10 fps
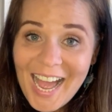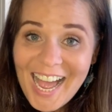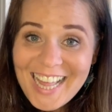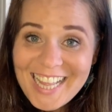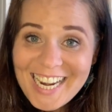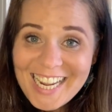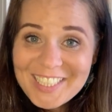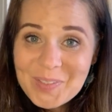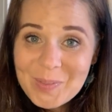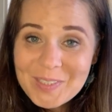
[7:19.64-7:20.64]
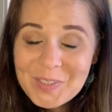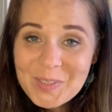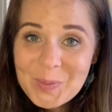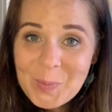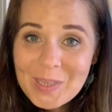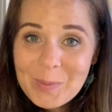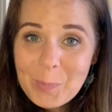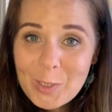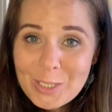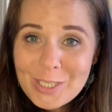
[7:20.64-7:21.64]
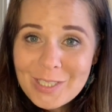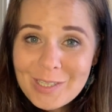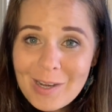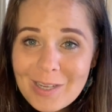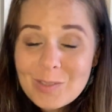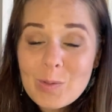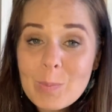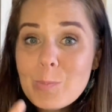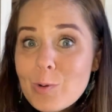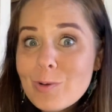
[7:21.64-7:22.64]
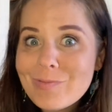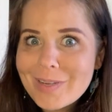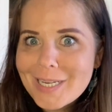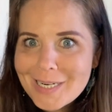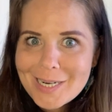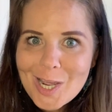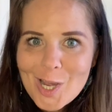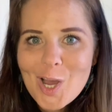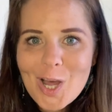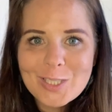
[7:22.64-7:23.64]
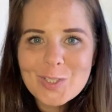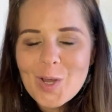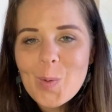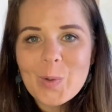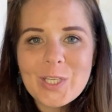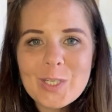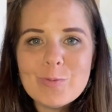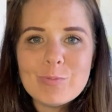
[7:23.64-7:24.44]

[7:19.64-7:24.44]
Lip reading: And then next we'll do what the purchasing costs or the move-in costs are when you